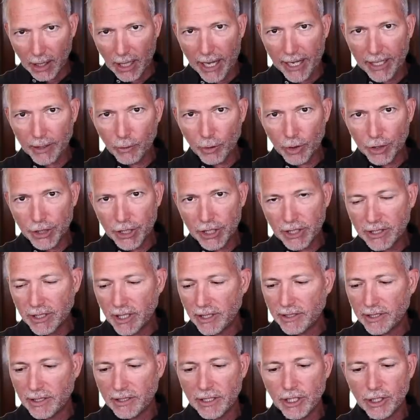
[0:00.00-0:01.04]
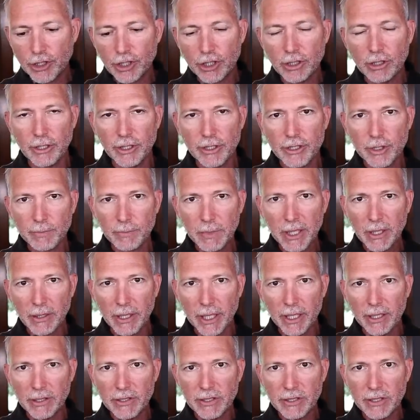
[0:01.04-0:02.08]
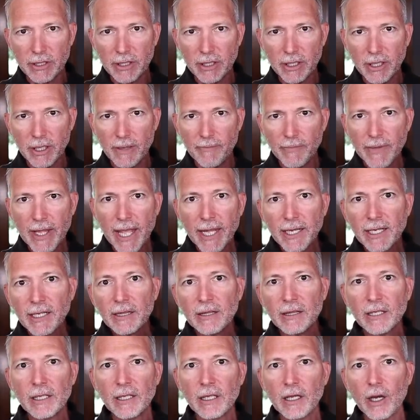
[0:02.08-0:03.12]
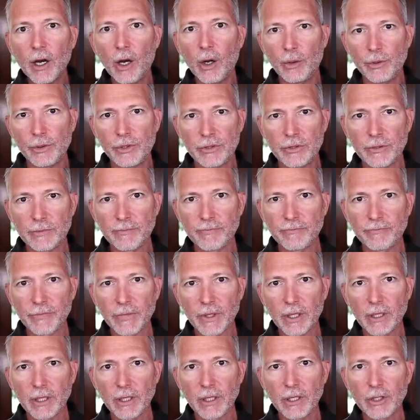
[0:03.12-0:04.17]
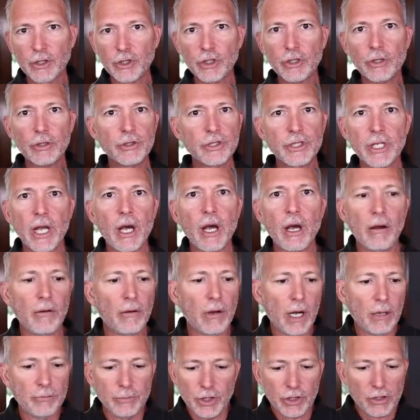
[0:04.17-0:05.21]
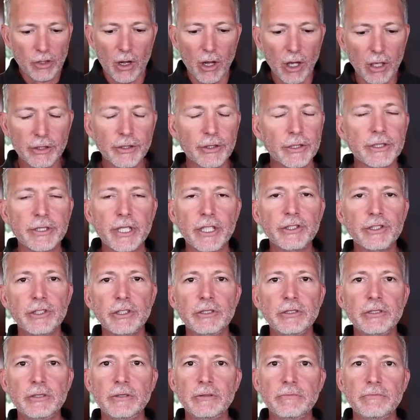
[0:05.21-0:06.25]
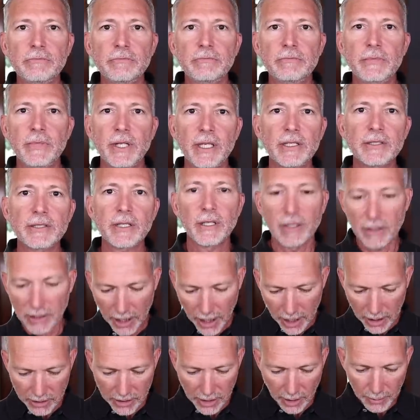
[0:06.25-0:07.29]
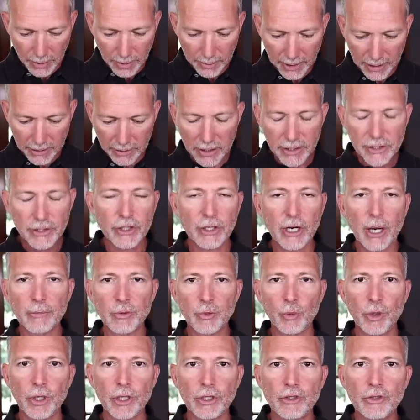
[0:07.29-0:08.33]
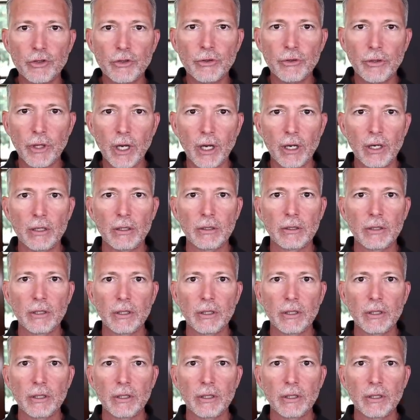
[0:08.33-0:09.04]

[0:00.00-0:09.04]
line where she says additional experience, anything goes. So you say, I'm just calling your attention to things that, hey, tell me about these jobs. What did you do there?